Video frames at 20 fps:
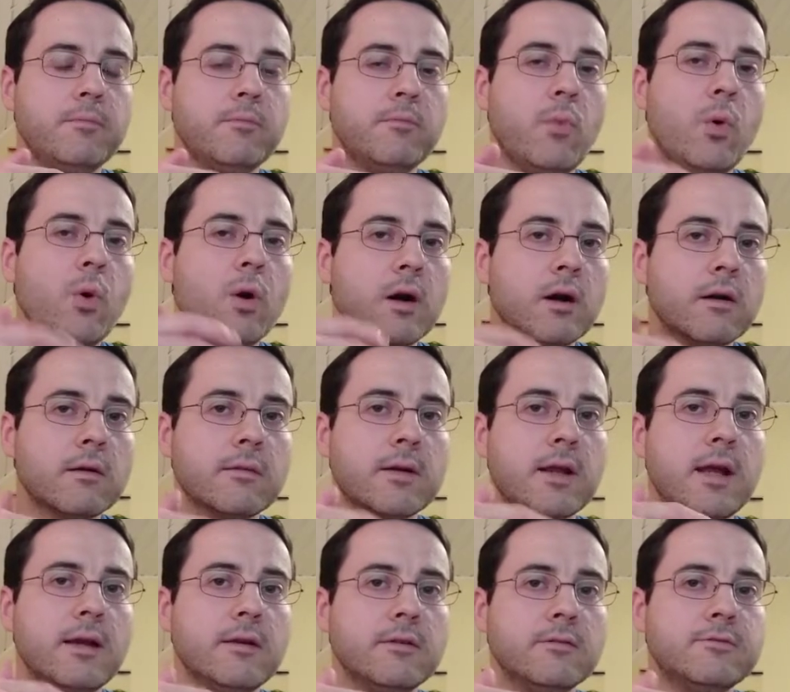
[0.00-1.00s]
more
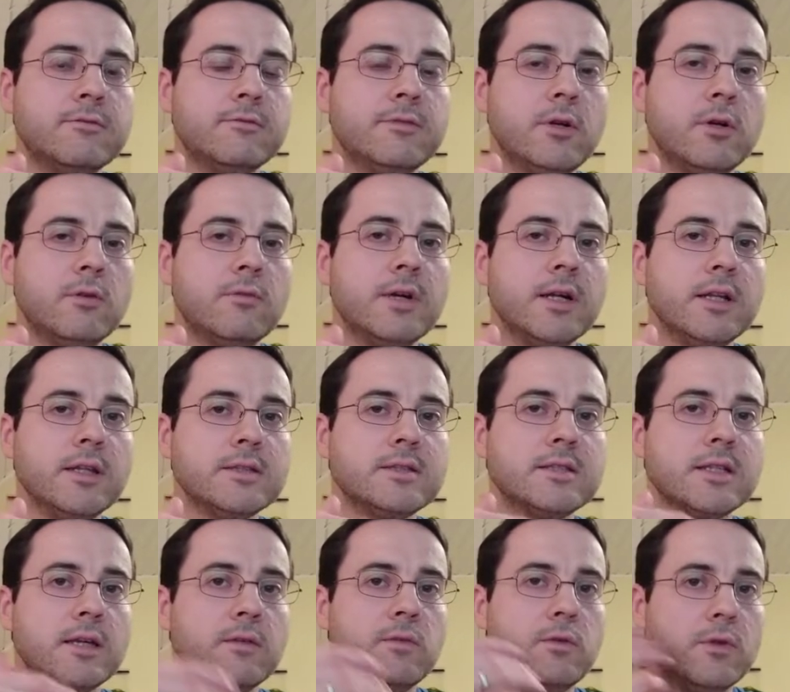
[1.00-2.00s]
kind of
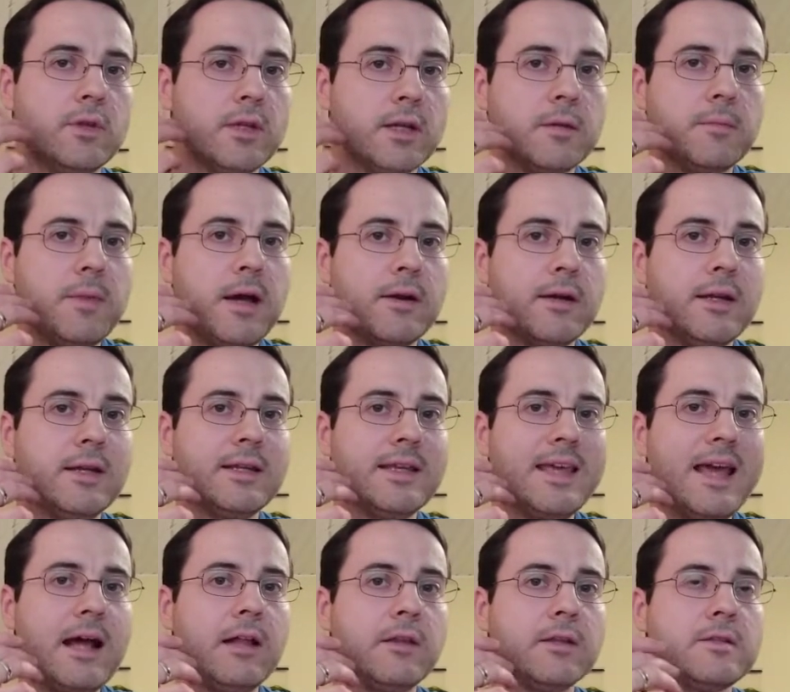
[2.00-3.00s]
realistic if you think about it in
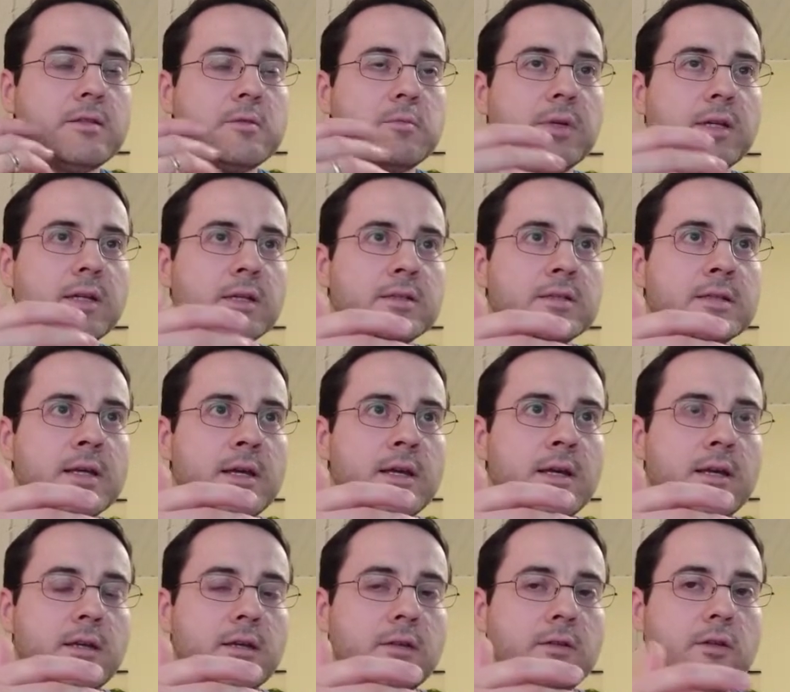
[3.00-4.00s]
gallons, because
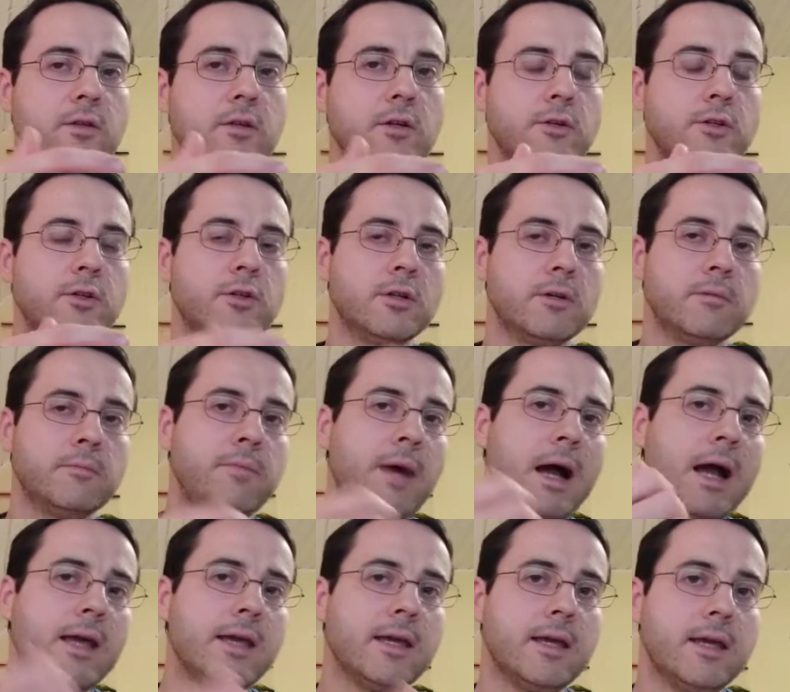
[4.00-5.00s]
you're
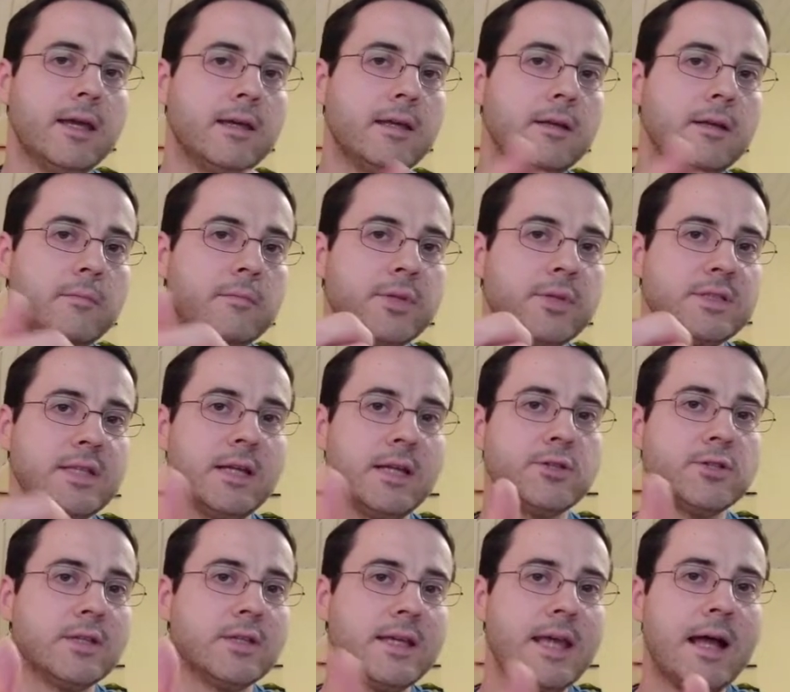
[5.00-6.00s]
buying it in
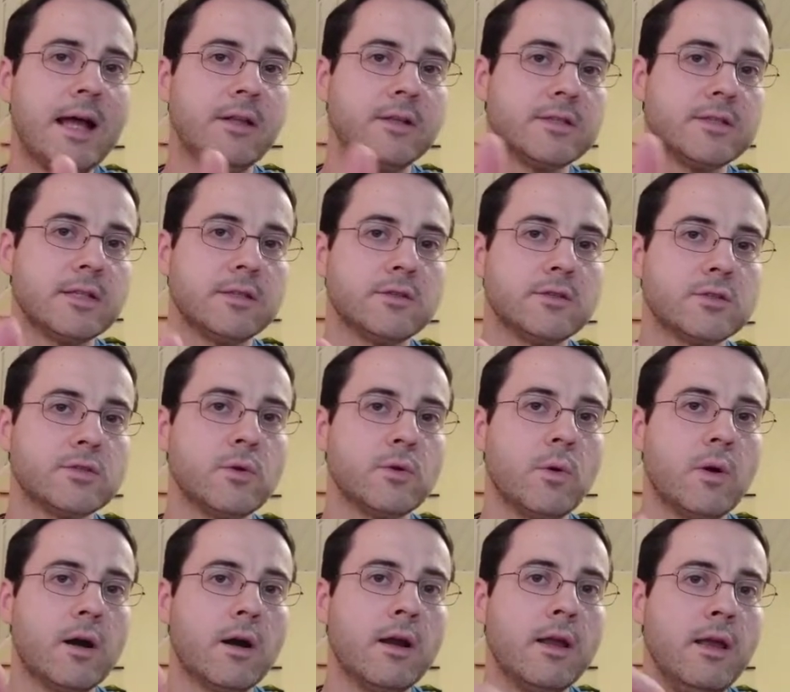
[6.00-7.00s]
potentially gallons at the
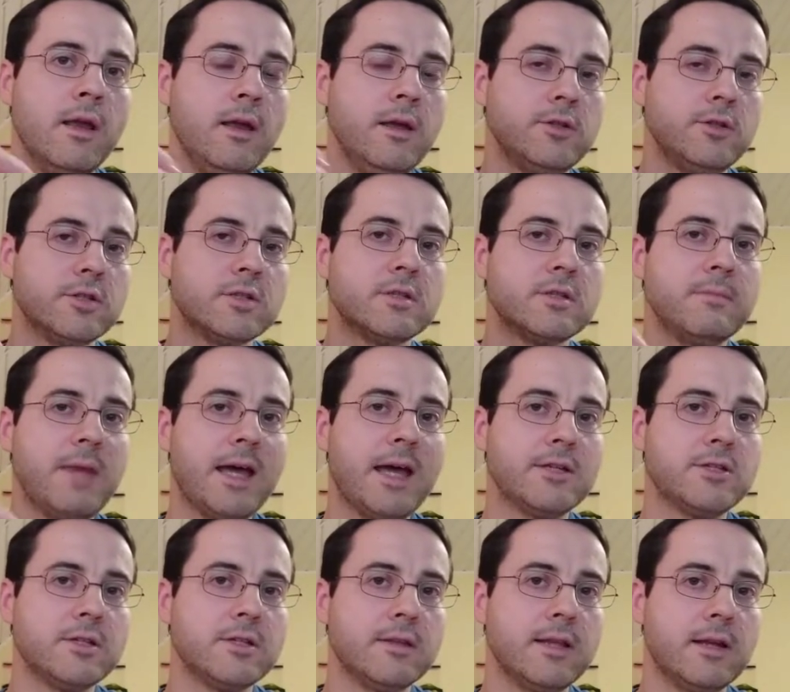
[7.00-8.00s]
store. Just
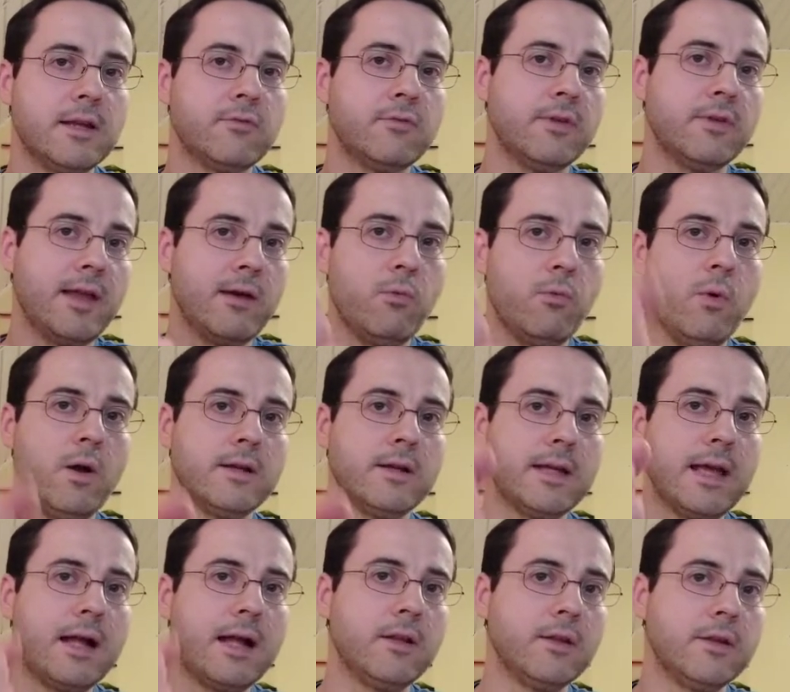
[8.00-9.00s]
imagine that for that 1
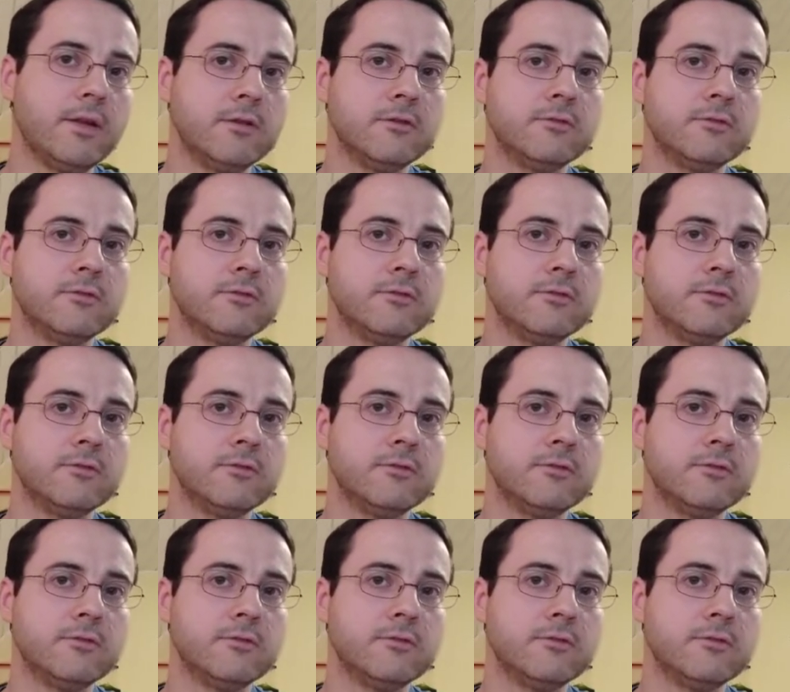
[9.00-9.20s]
gallon